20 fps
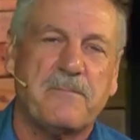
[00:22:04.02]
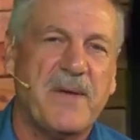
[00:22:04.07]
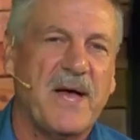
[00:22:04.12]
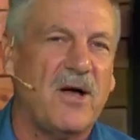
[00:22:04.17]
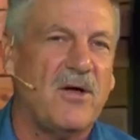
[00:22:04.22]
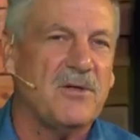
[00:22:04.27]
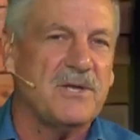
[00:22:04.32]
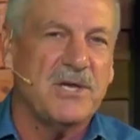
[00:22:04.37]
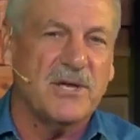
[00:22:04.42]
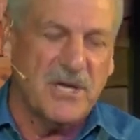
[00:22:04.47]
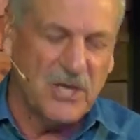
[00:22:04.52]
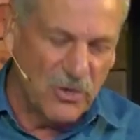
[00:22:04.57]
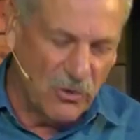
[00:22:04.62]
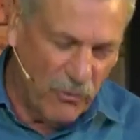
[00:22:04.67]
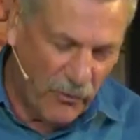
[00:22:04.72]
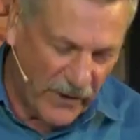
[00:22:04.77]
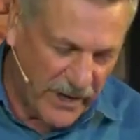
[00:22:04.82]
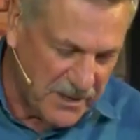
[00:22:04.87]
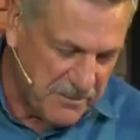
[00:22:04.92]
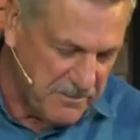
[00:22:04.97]
belt, you can
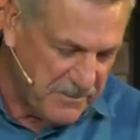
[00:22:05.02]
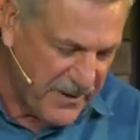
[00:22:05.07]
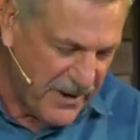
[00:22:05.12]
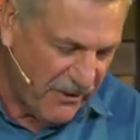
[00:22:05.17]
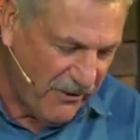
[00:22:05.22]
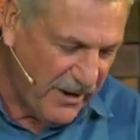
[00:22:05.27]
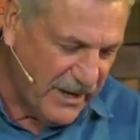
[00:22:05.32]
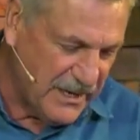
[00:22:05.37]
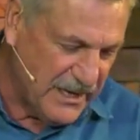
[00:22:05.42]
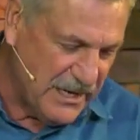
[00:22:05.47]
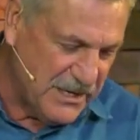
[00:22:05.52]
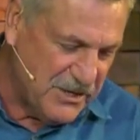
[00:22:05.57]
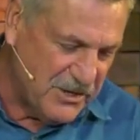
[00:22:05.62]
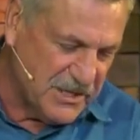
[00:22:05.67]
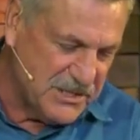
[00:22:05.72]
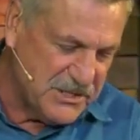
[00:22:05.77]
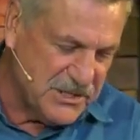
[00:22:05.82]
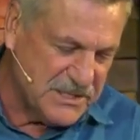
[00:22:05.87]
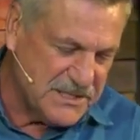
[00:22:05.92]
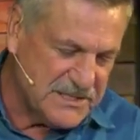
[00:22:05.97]
grin and bear it, and you
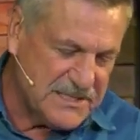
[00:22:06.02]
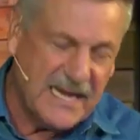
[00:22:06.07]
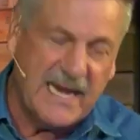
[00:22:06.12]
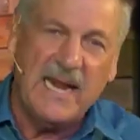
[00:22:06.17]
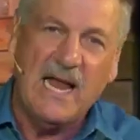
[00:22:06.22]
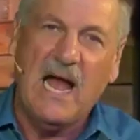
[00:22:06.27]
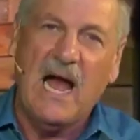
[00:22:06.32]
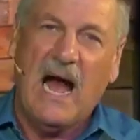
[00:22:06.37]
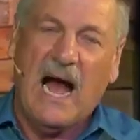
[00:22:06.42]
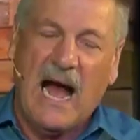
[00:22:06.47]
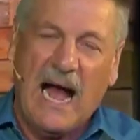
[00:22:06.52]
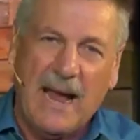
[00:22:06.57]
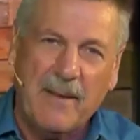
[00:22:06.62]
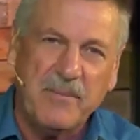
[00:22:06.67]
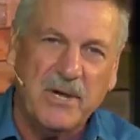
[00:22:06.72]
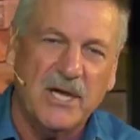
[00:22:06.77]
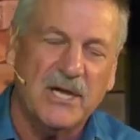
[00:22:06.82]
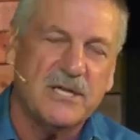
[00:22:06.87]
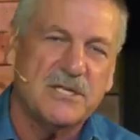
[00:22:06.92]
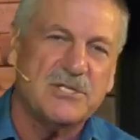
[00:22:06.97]
can just say,
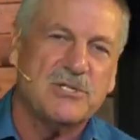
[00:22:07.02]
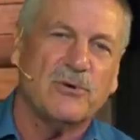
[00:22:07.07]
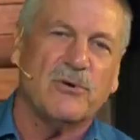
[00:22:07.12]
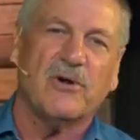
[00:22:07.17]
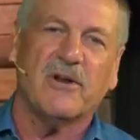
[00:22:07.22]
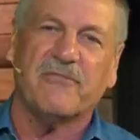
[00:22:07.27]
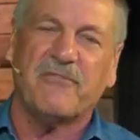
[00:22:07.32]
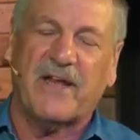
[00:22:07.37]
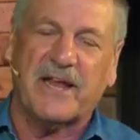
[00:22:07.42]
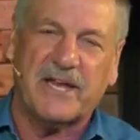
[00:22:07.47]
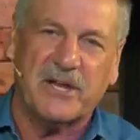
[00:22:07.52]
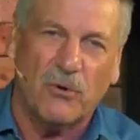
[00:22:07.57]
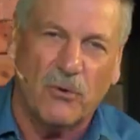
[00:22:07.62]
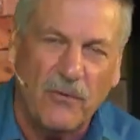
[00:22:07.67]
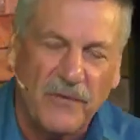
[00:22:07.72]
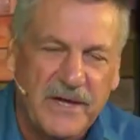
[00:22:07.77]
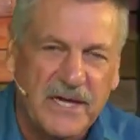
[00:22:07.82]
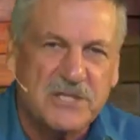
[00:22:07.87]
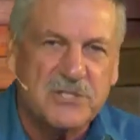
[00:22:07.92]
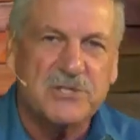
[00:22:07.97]
I'm going to endure it. If I can
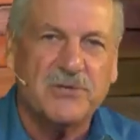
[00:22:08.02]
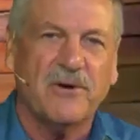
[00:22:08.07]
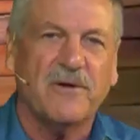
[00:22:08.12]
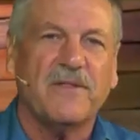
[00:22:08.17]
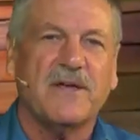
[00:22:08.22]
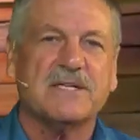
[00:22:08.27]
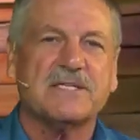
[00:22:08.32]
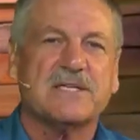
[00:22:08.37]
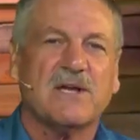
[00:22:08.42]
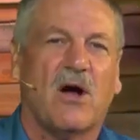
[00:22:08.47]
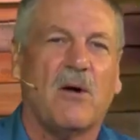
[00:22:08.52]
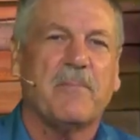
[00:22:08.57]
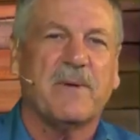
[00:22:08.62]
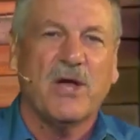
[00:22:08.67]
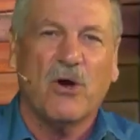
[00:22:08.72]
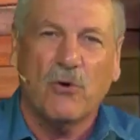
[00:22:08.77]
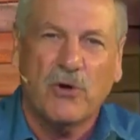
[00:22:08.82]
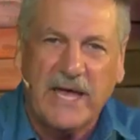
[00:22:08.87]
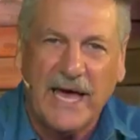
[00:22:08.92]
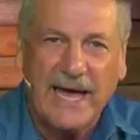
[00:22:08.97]
only endure this, I'll
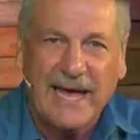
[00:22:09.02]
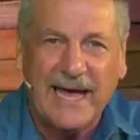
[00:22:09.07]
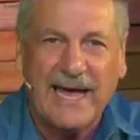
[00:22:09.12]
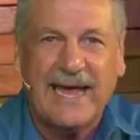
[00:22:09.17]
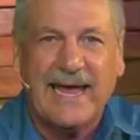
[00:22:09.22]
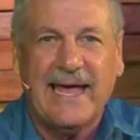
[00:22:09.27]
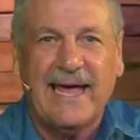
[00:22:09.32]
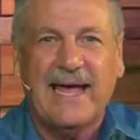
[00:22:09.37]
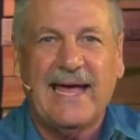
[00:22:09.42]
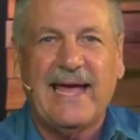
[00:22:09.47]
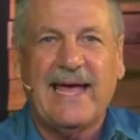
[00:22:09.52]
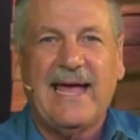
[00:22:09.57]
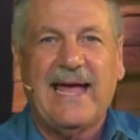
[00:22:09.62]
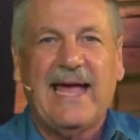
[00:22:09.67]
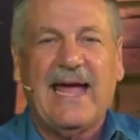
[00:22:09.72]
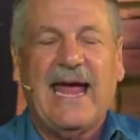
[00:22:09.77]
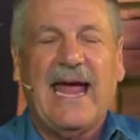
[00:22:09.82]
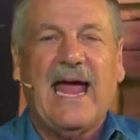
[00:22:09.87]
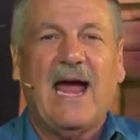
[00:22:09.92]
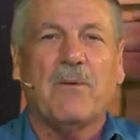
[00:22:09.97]
be okay.
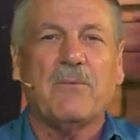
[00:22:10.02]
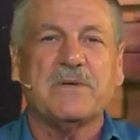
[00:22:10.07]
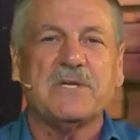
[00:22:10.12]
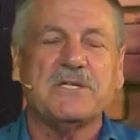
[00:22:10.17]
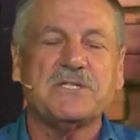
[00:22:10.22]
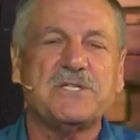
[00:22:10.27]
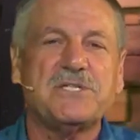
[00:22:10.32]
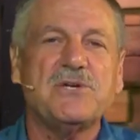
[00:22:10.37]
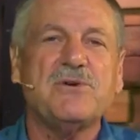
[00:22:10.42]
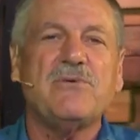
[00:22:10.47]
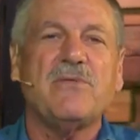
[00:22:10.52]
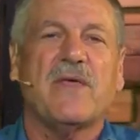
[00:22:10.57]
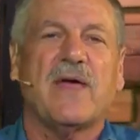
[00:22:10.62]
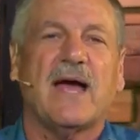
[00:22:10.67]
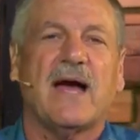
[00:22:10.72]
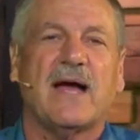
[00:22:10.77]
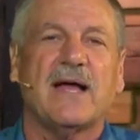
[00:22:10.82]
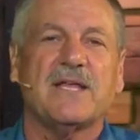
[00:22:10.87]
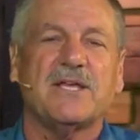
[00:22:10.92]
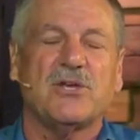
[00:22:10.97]
And when you do
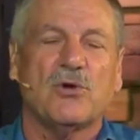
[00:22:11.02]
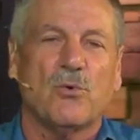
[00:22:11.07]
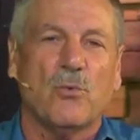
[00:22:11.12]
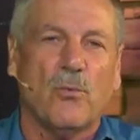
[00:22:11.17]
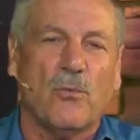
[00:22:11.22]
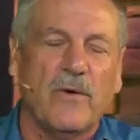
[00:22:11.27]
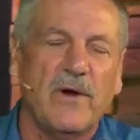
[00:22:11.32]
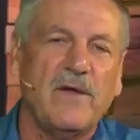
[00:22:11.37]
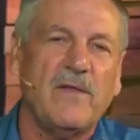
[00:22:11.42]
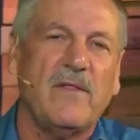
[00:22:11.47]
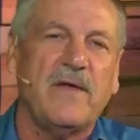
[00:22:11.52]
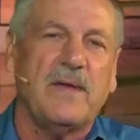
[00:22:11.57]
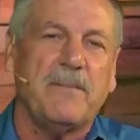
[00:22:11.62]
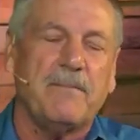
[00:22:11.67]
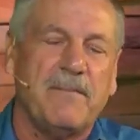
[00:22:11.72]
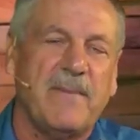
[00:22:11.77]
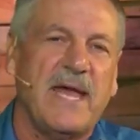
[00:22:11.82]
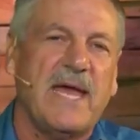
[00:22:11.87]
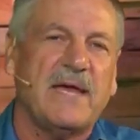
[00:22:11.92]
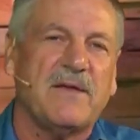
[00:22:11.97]
that, you really
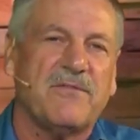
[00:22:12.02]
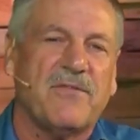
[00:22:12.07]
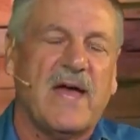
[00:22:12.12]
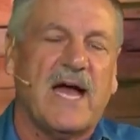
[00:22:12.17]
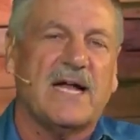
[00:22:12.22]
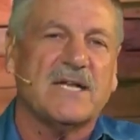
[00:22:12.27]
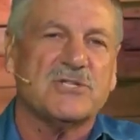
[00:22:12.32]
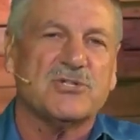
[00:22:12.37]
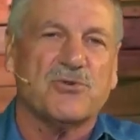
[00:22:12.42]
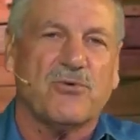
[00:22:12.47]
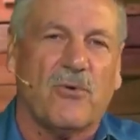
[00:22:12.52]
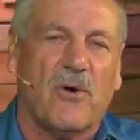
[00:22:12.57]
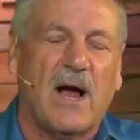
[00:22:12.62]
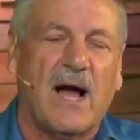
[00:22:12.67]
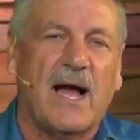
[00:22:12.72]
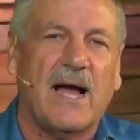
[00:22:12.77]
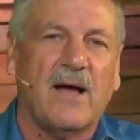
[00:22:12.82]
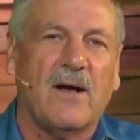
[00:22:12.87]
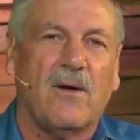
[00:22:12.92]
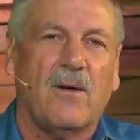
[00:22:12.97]
make that
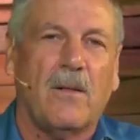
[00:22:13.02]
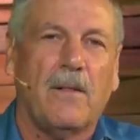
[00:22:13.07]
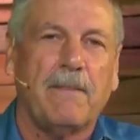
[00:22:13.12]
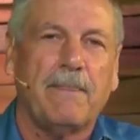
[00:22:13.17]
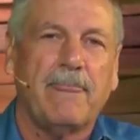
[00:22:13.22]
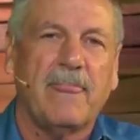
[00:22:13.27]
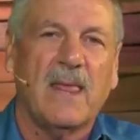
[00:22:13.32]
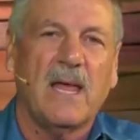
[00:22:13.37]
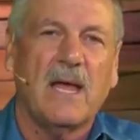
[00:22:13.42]
trial